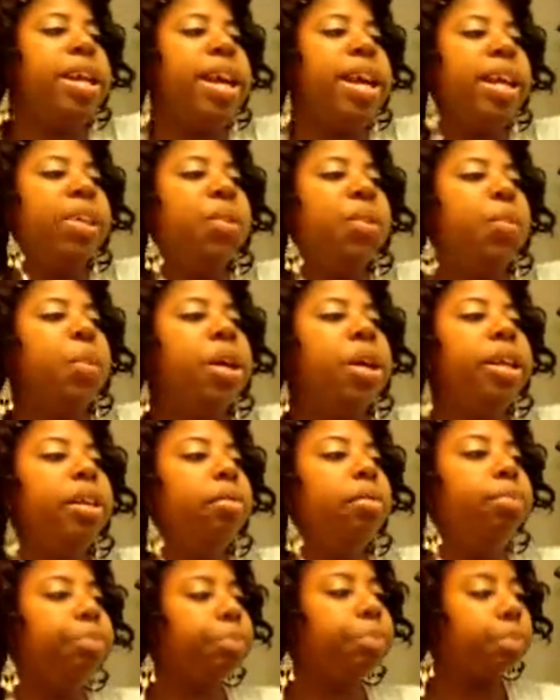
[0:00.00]
My next
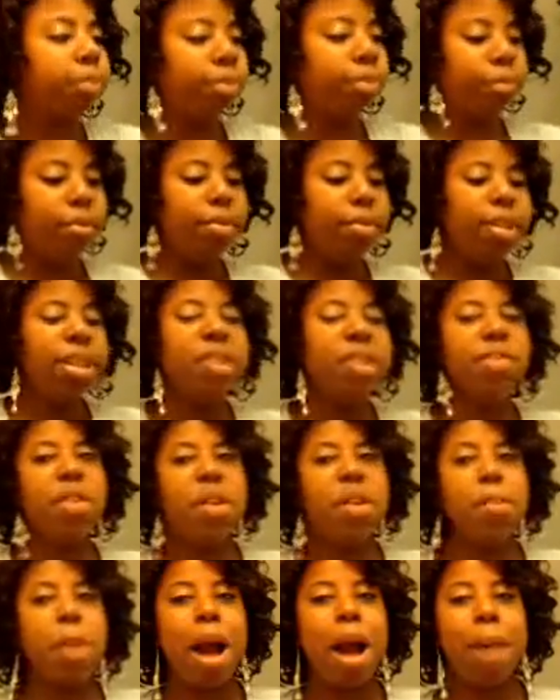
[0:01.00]
one
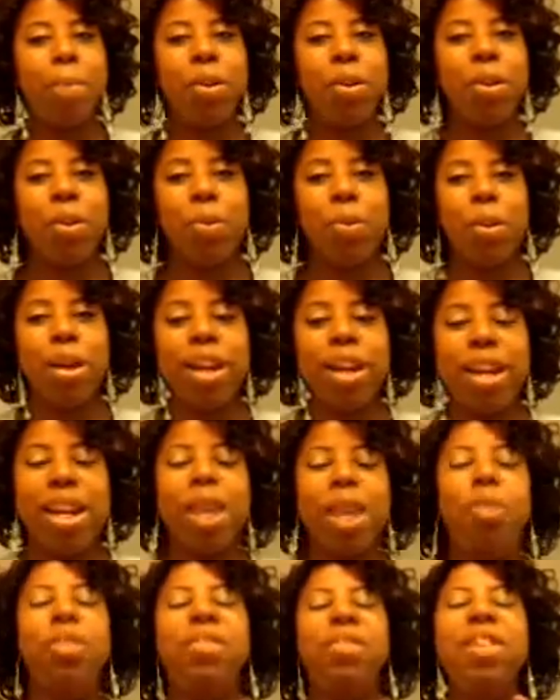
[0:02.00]
is a very popular
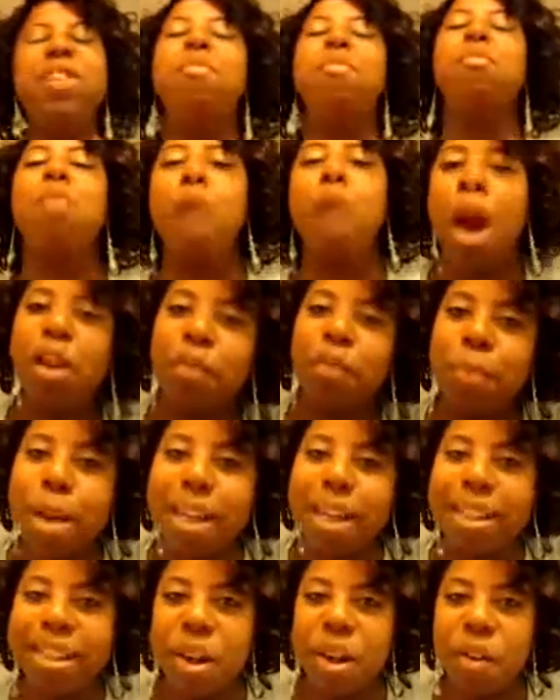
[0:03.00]
one, and I was very proud
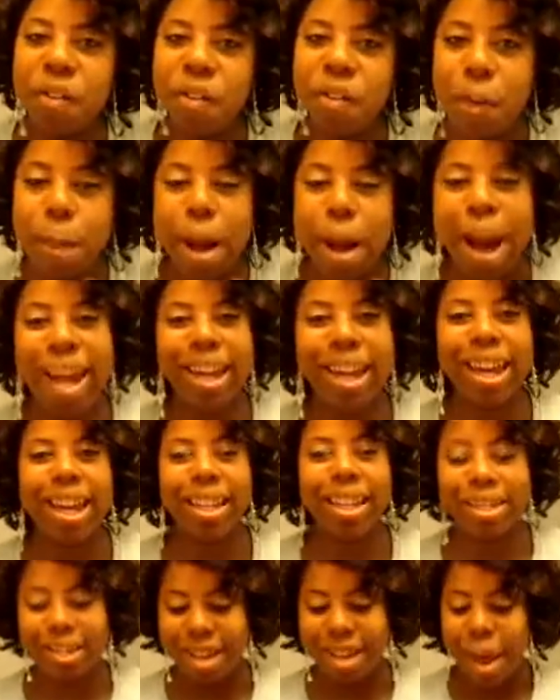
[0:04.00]
of myself for
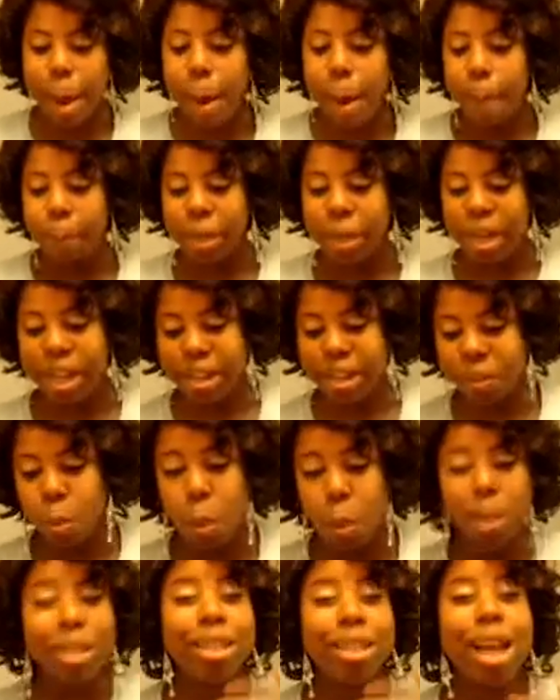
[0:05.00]
buying it,
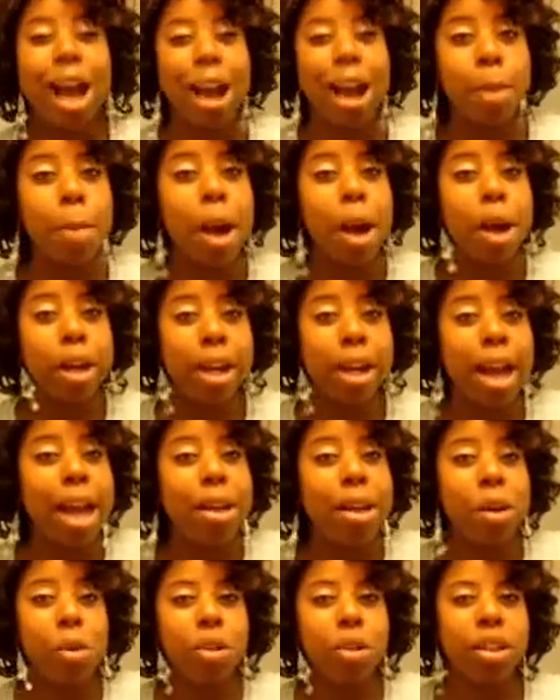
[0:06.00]
because once I bought
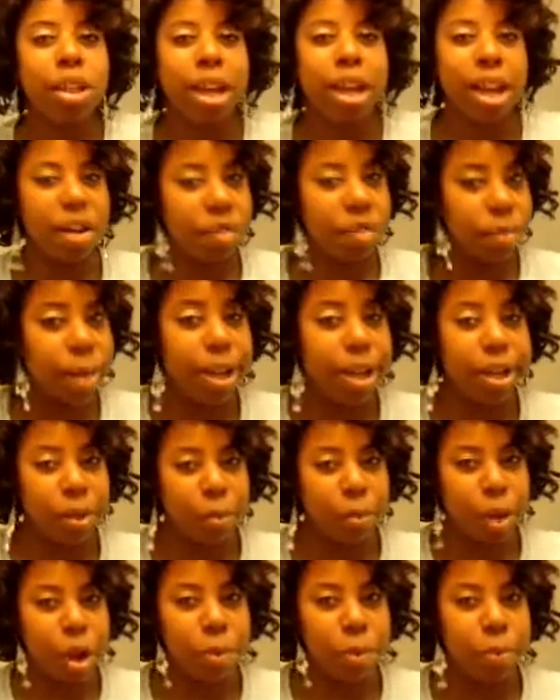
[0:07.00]
it, I noticed that
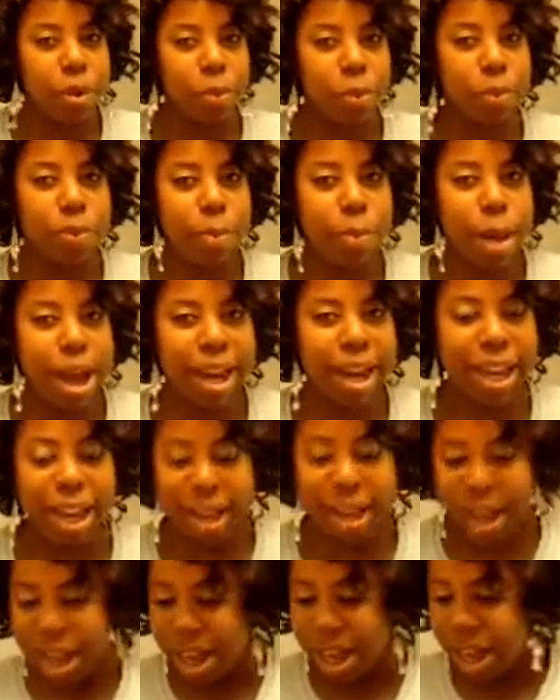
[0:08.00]
everybody around me was
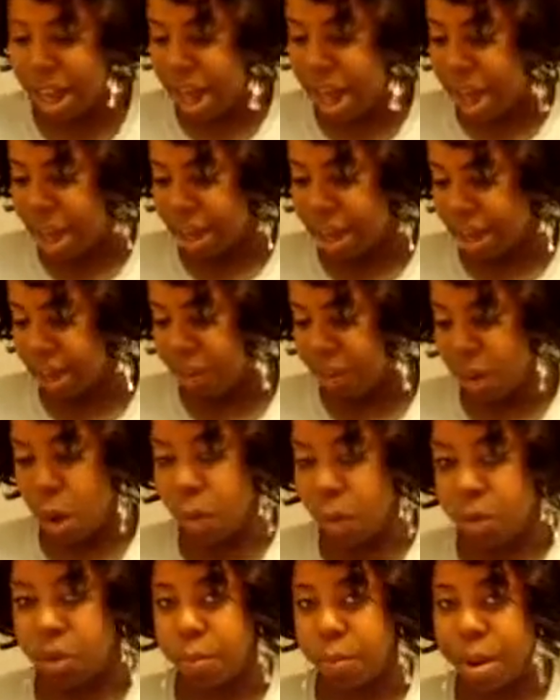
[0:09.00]
buying it, and
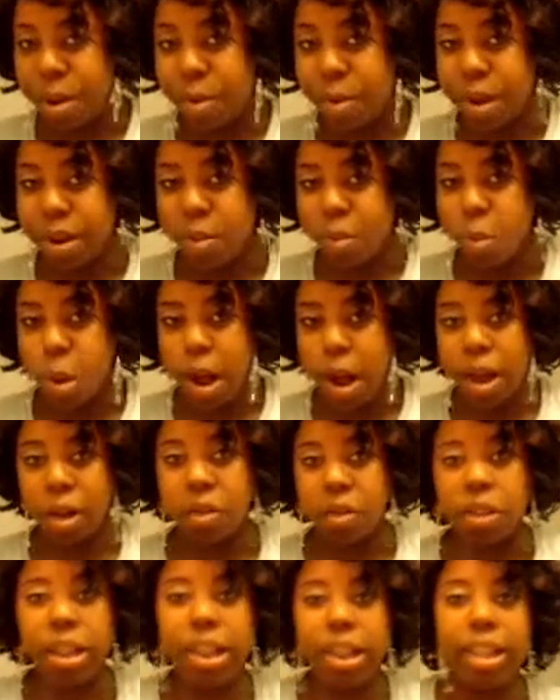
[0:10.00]
it's also by Wet n
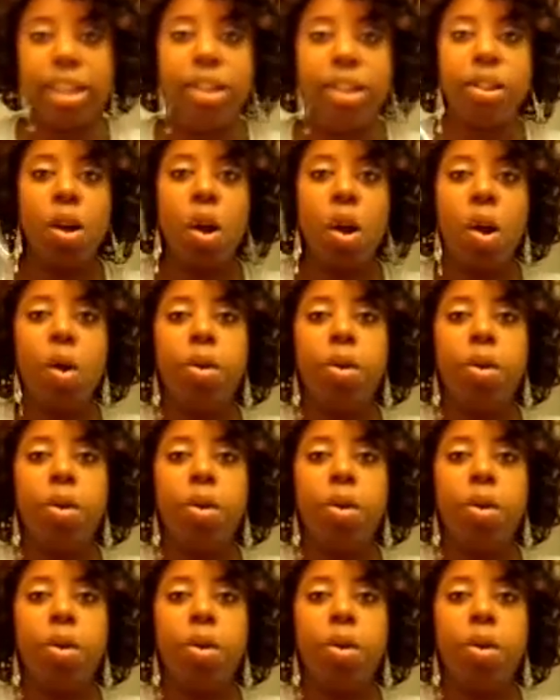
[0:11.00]
Wild. It's